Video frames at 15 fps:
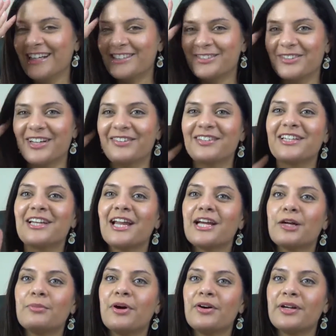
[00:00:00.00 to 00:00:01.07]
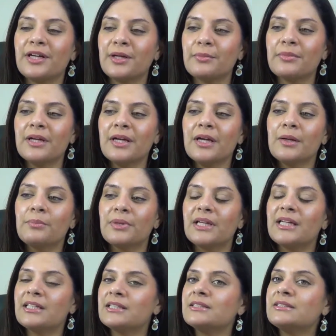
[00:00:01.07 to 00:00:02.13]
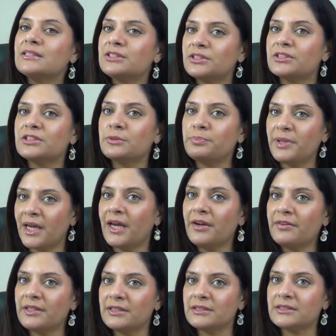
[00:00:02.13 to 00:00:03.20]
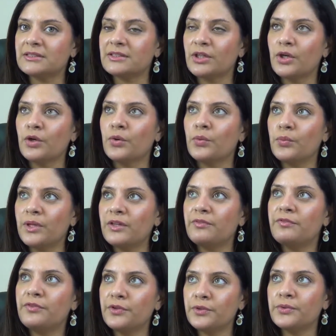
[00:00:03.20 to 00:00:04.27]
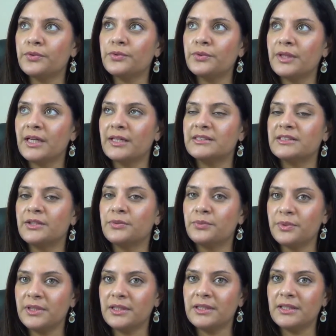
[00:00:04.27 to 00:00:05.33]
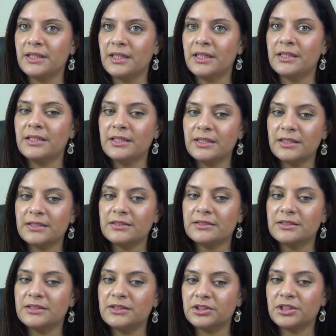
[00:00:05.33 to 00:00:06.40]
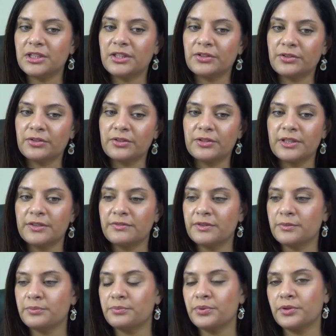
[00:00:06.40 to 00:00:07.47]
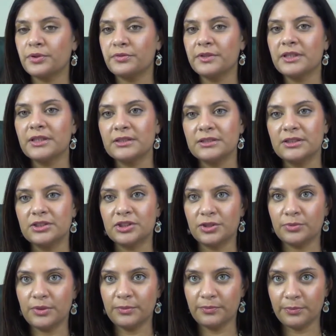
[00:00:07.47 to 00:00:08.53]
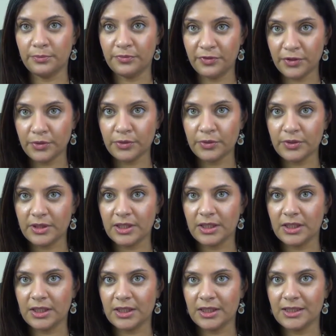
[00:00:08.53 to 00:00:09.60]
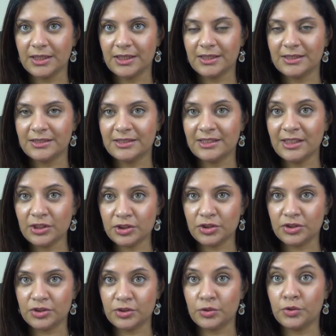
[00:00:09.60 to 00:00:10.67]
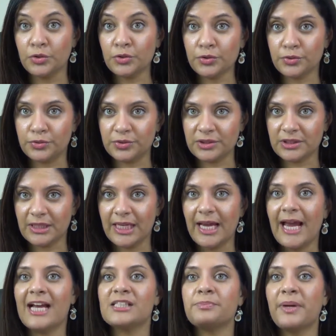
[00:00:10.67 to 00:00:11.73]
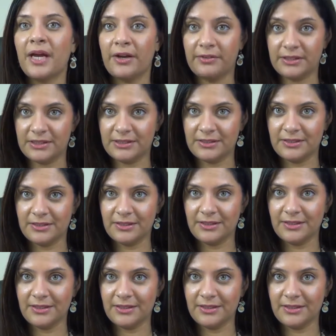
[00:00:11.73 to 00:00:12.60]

that's what I really like about him. But in addition to parents, we view, and I say we, Indian teaching or even Puerto Rican teaching, we view the teachers, the gurus, as parents.